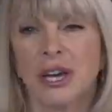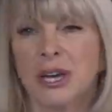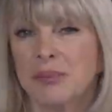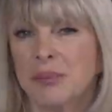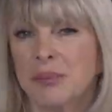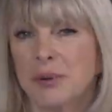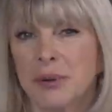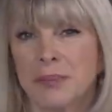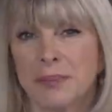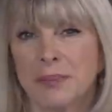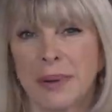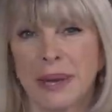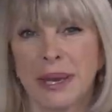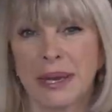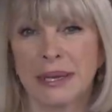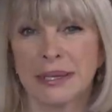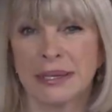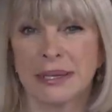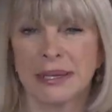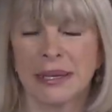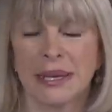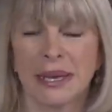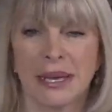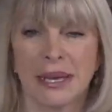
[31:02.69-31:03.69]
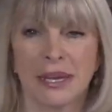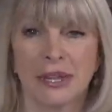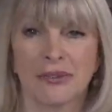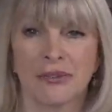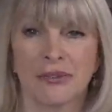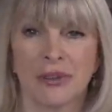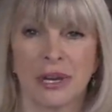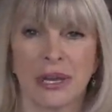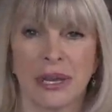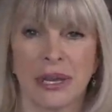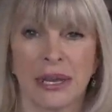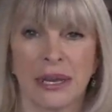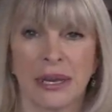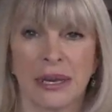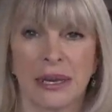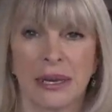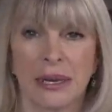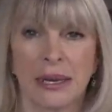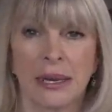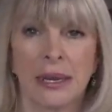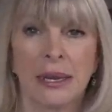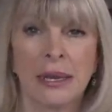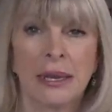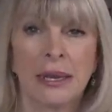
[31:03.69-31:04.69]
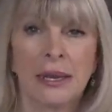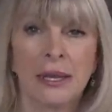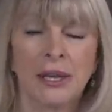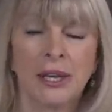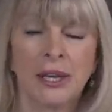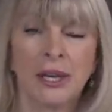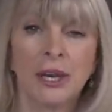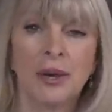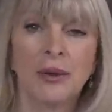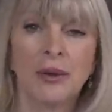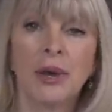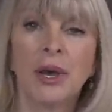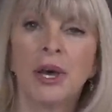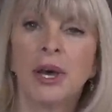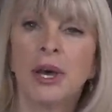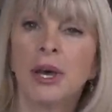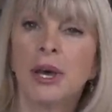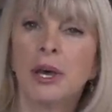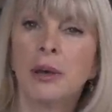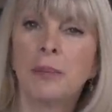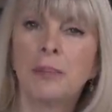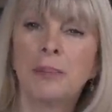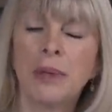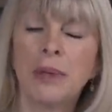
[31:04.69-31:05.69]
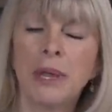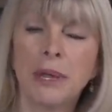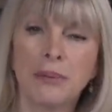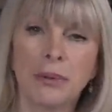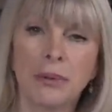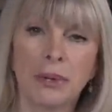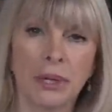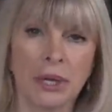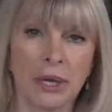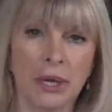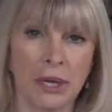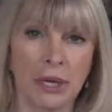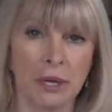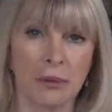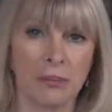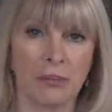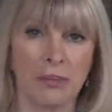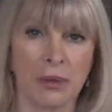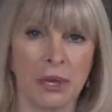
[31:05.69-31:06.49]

and put back together again. You know, hurt people hurt